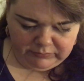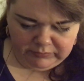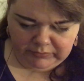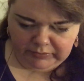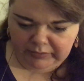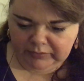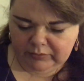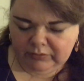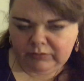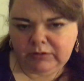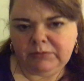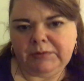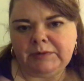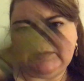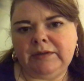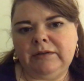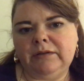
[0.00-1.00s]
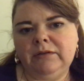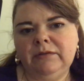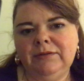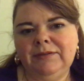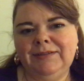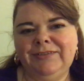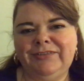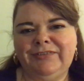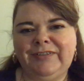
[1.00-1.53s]
Yeah, you're not going to be single
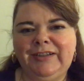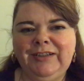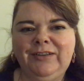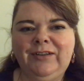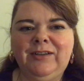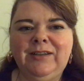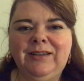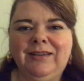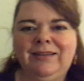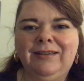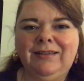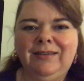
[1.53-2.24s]
for very long.